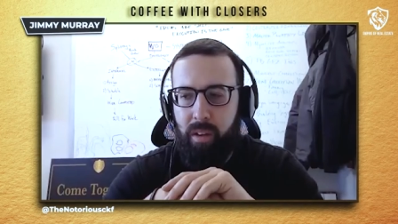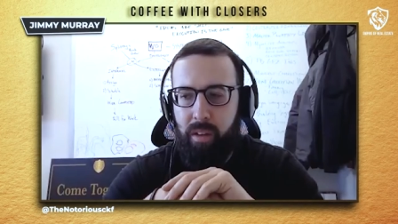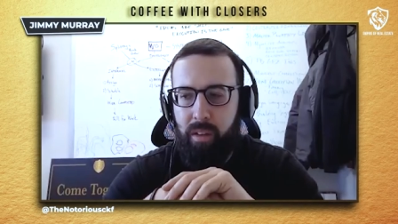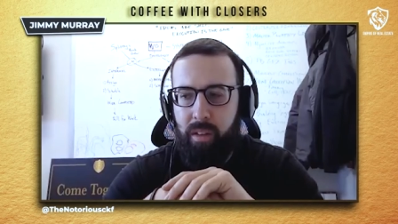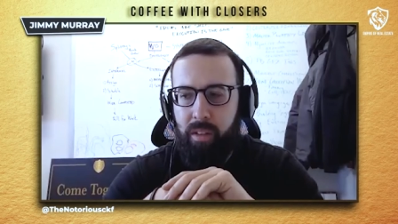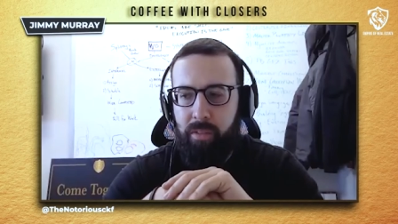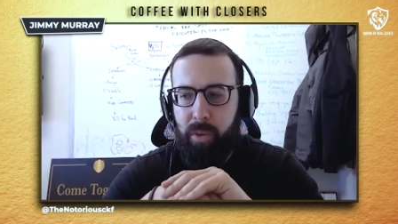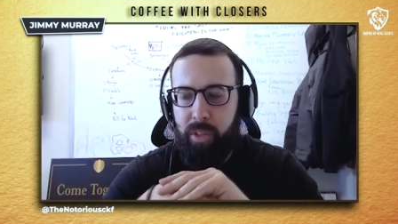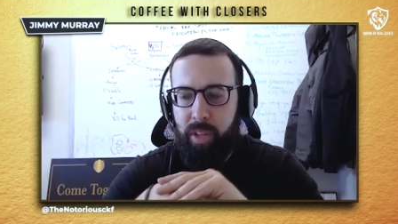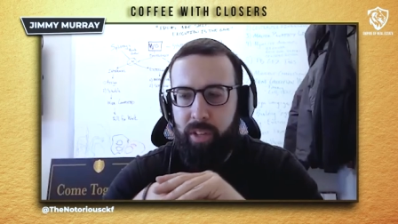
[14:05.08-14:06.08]
The
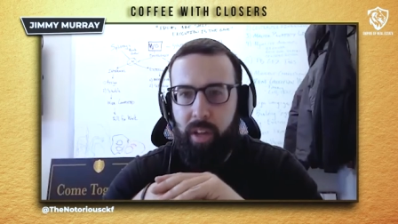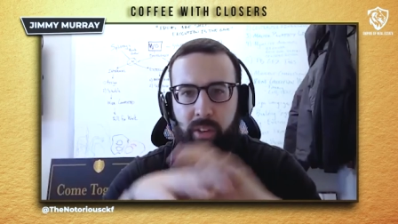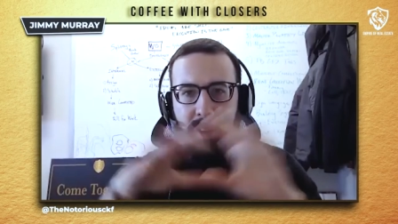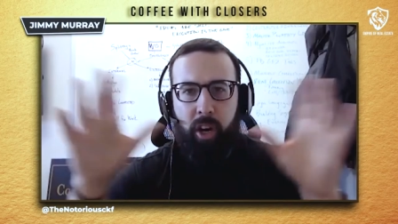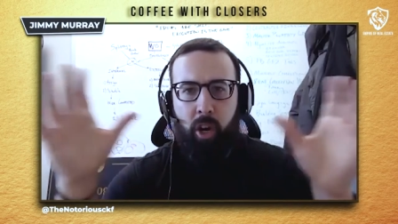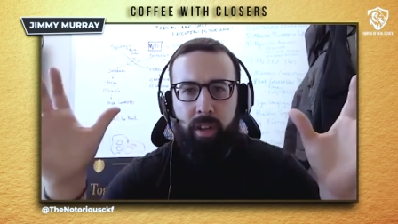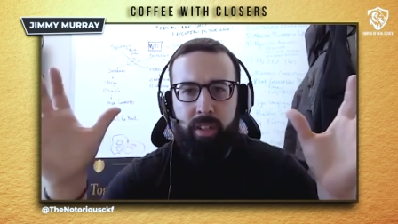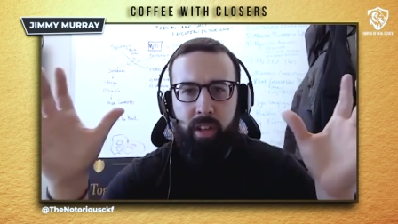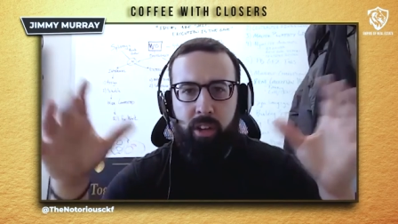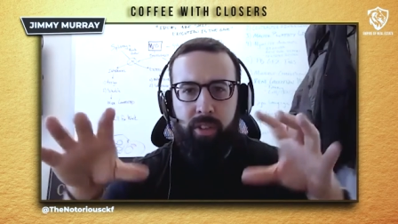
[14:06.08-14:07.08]
folks I talked to, like, across
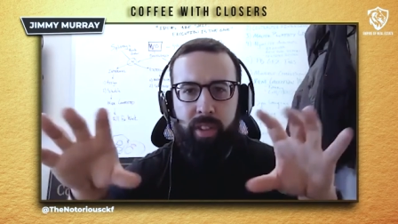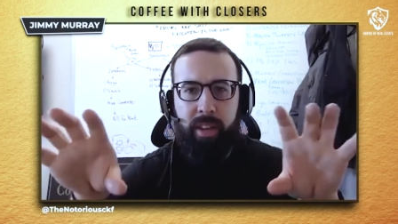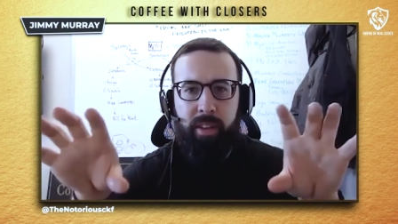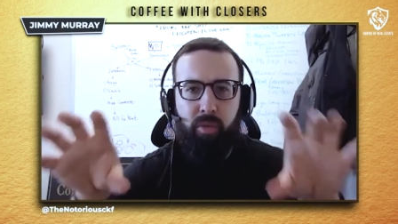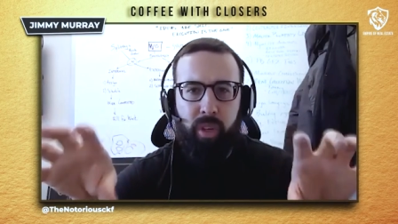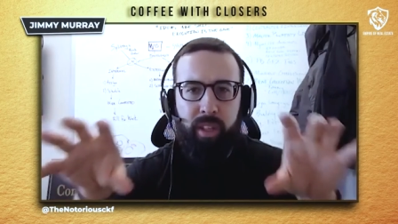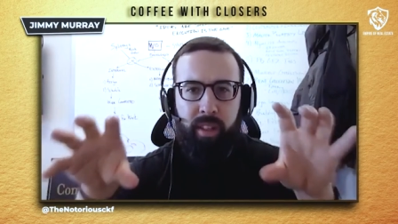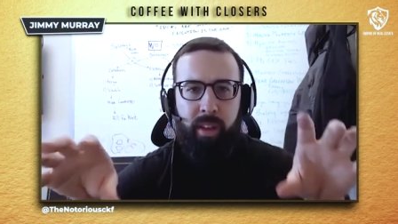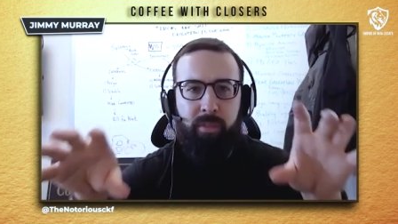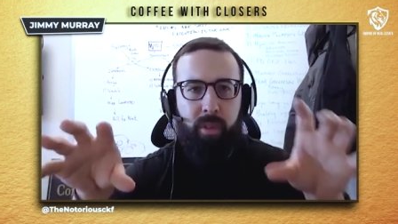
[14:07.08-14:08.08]
the country that really
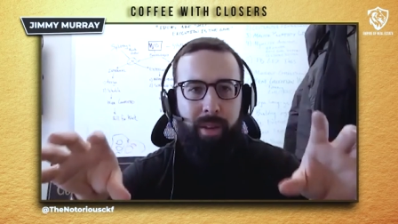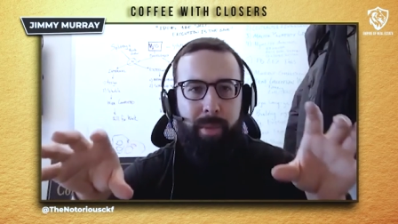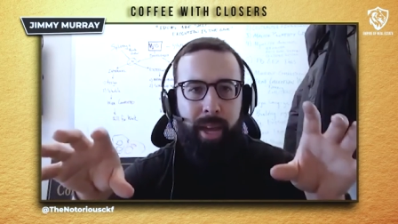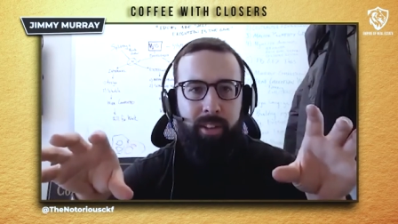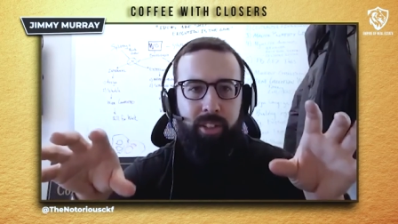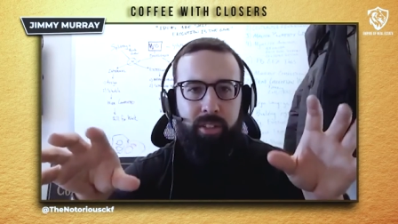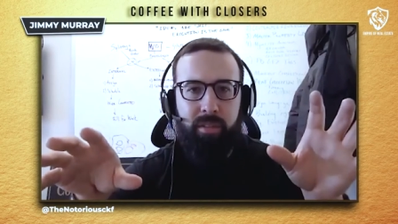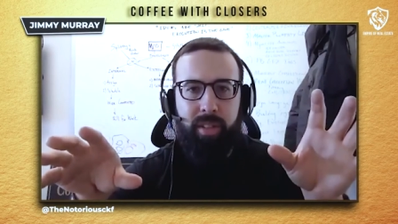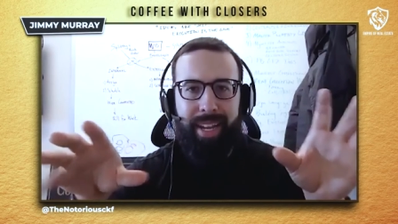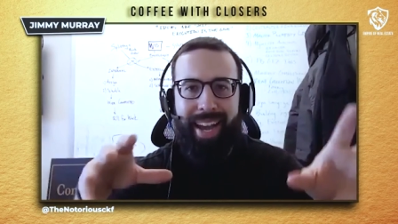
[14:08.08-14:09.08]
love Rent Manager,
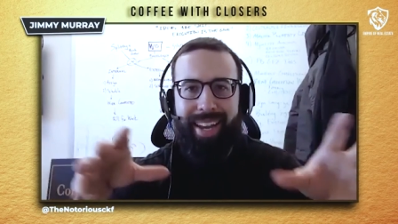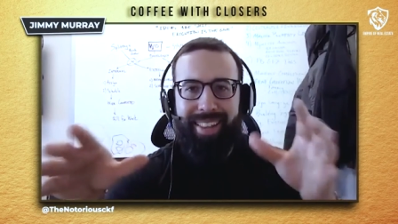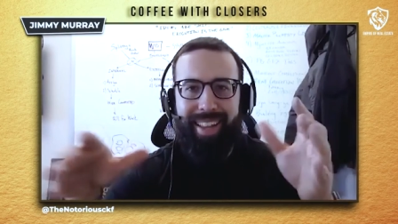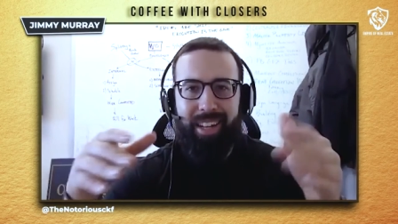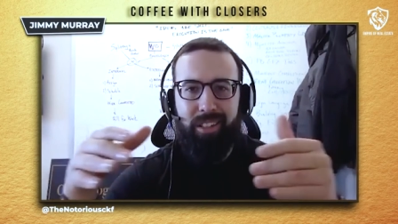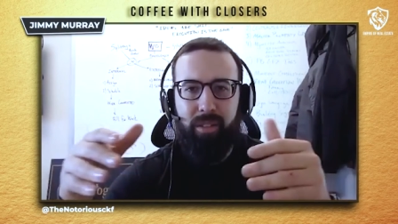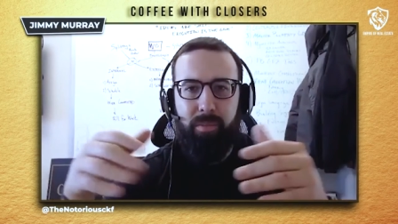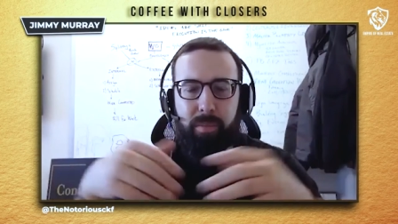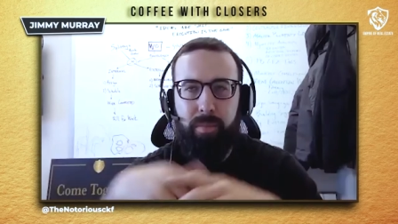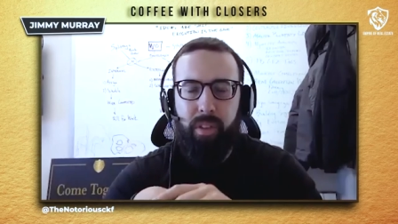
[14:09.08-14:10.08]
they kind of launched
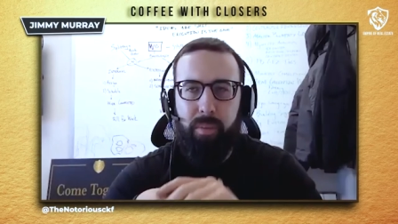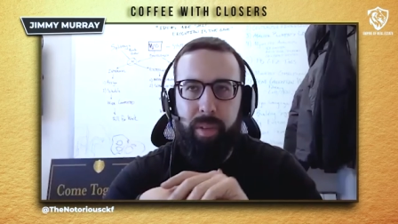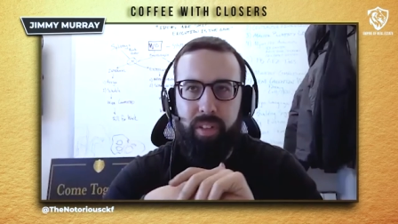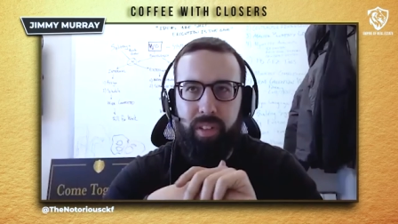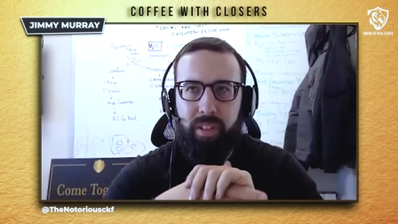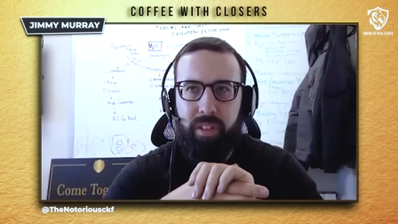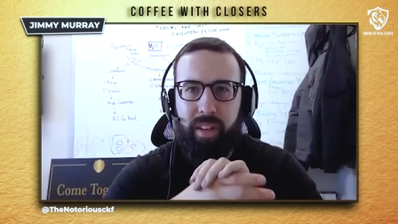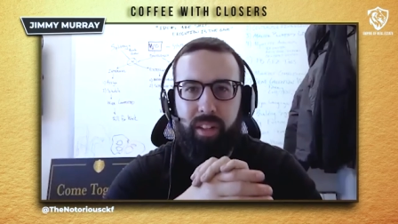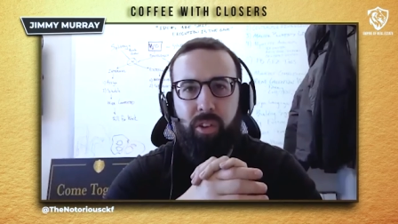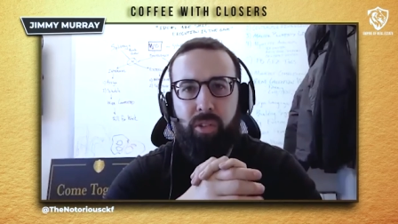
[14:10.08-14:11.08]
their business in
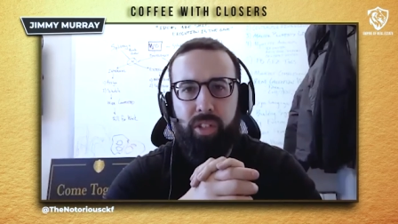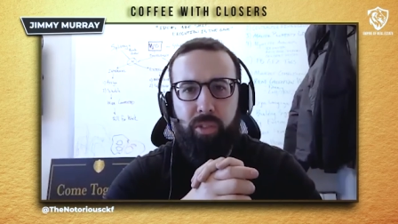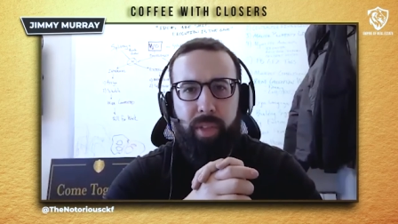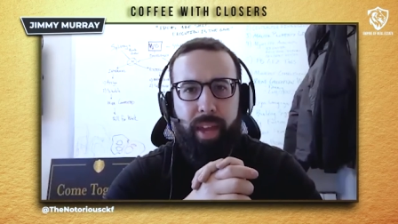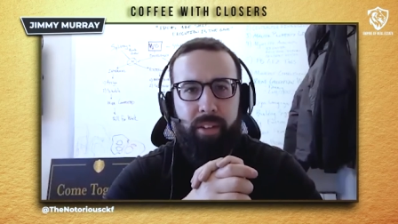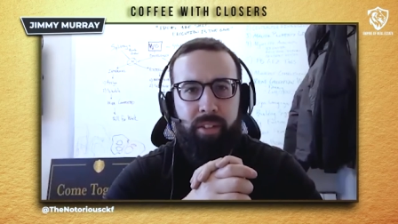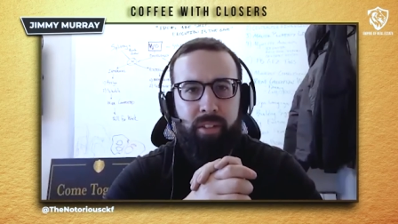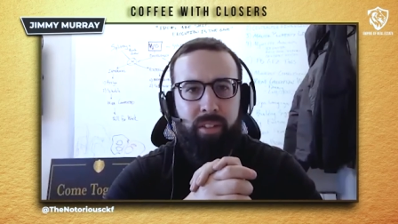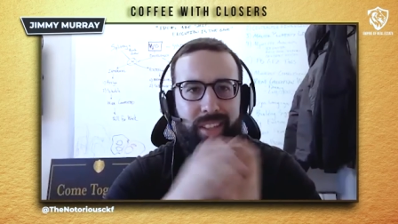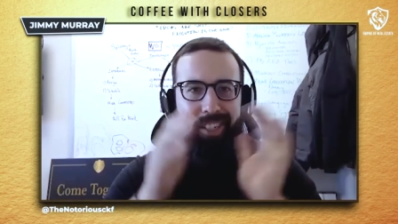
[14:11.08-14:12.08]
like the early
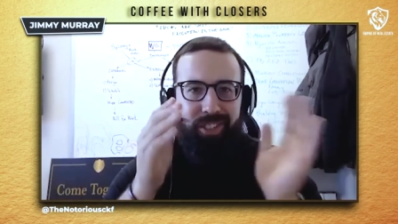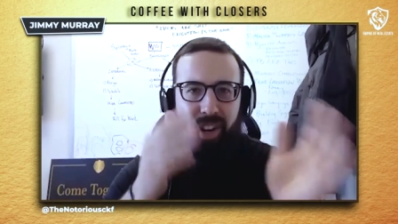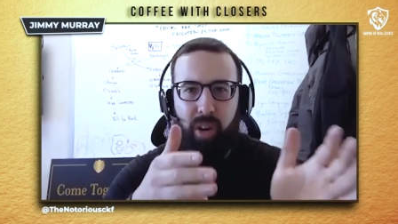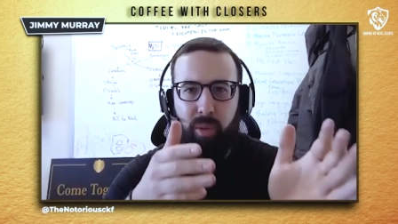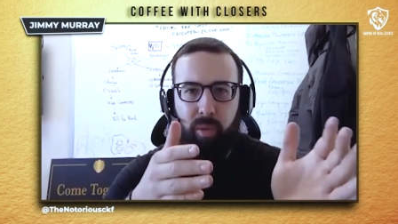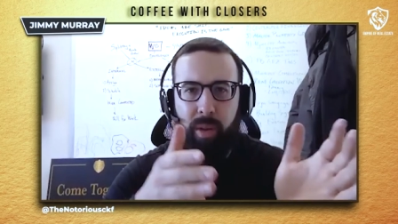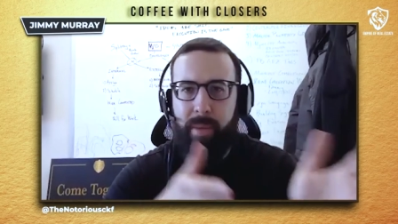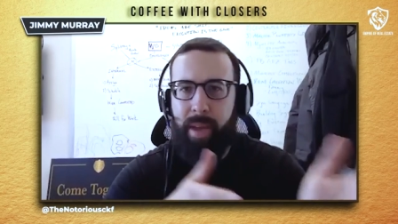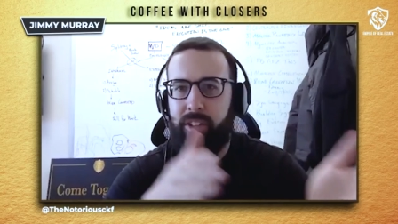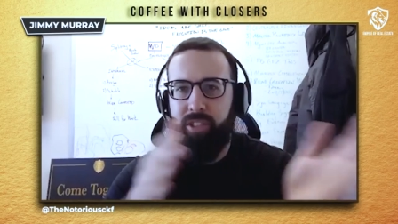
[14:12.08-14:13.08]
2000s, and they started with Rent
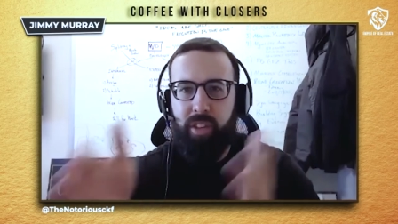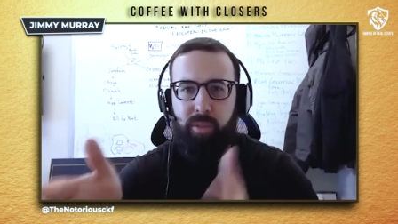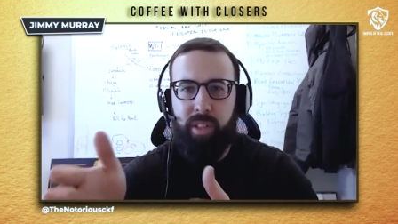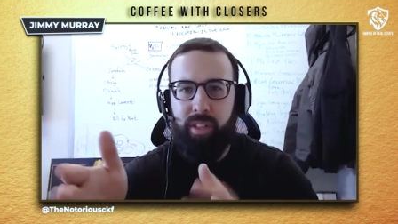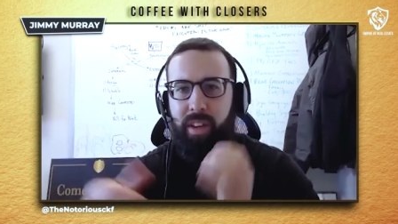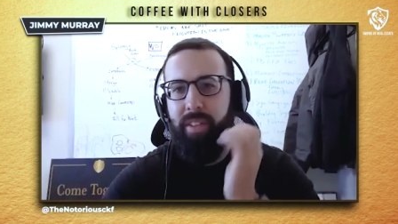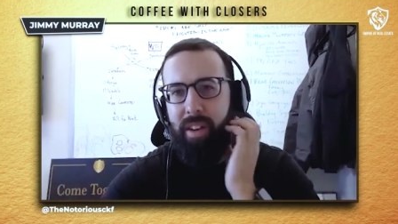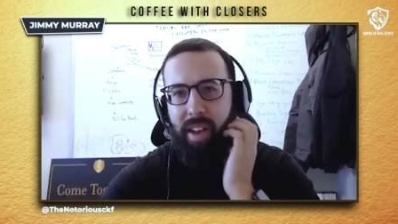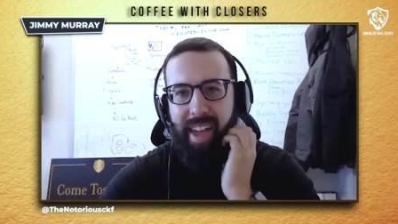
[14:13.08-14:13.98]
Manager and they really love it.